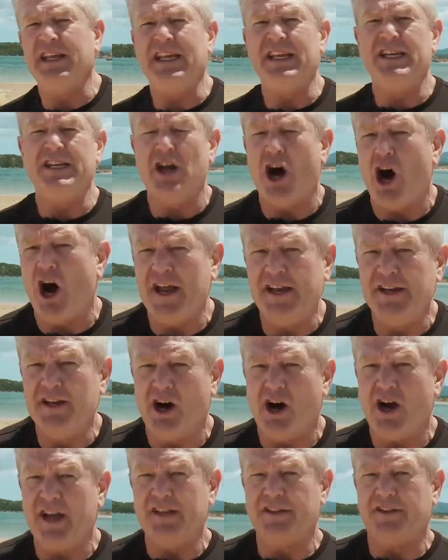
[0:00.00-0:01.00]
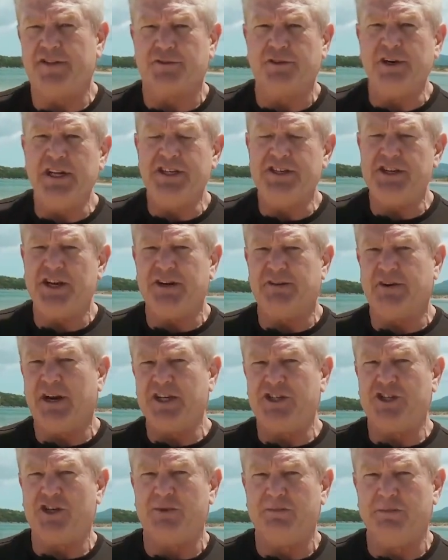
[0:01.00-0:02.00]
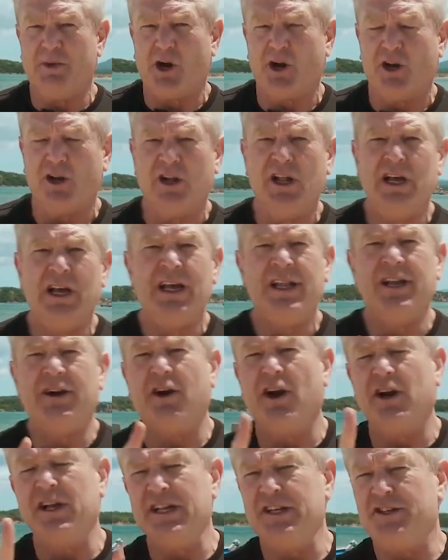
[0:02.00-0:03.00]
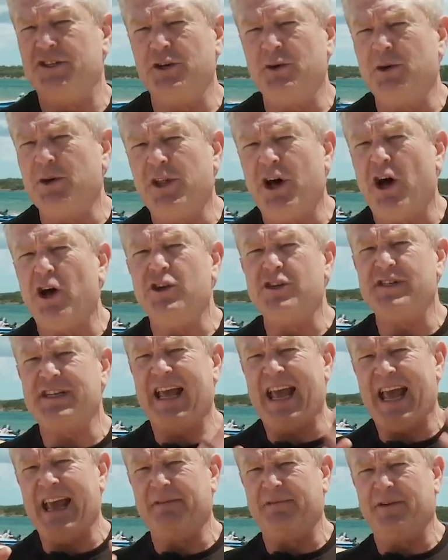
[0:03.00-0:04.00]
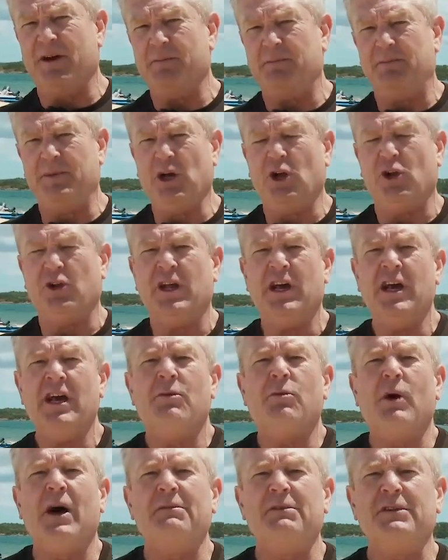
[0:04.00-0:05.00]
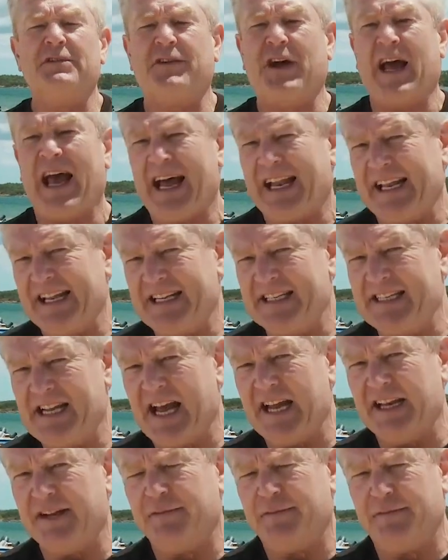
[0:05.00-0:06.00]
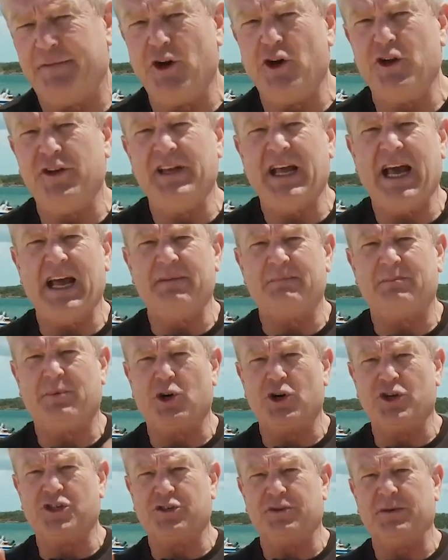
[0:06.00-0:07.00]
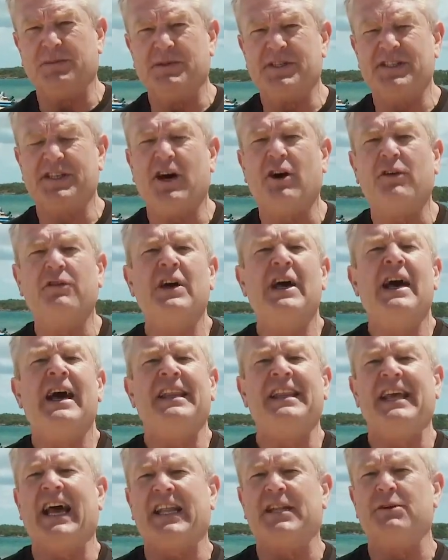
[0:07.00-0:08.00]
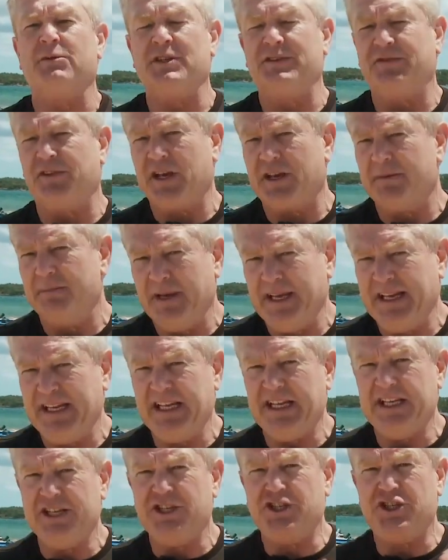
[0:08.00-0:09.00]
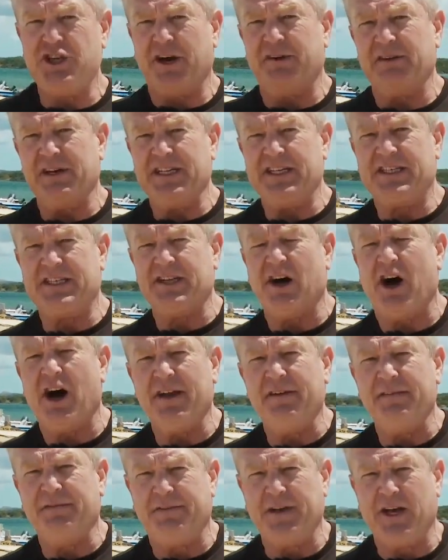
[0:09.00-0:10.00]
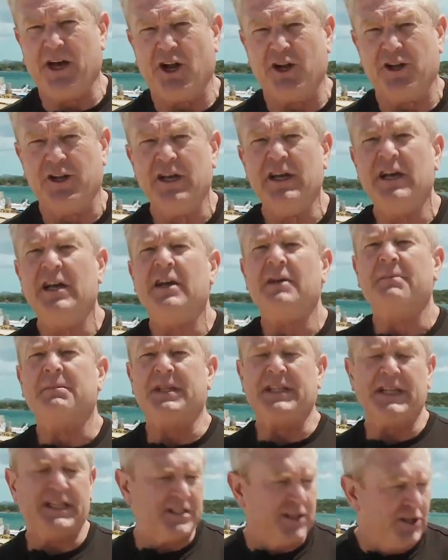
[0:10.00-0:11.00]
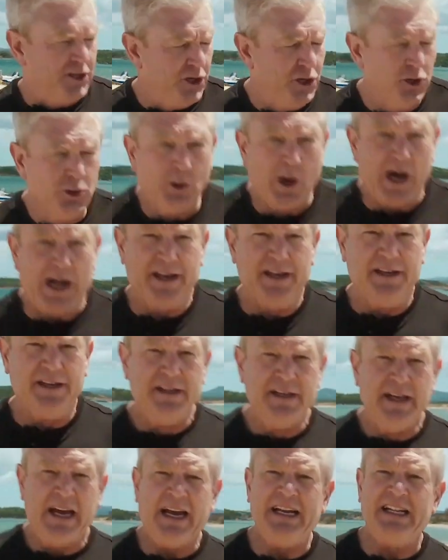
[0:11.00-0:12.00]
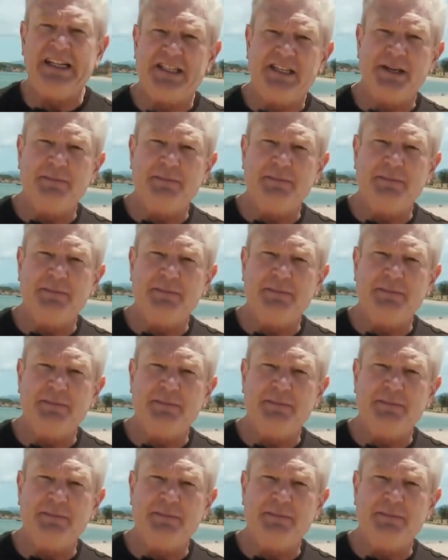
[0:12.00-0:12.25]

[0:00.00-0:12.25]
the 993 generation model. There are only 2 of those ever built. One was for Alexander Ferdinand Porsche himself, and the other was for comedian Jerry Seinfeld. But there's a new one, and it's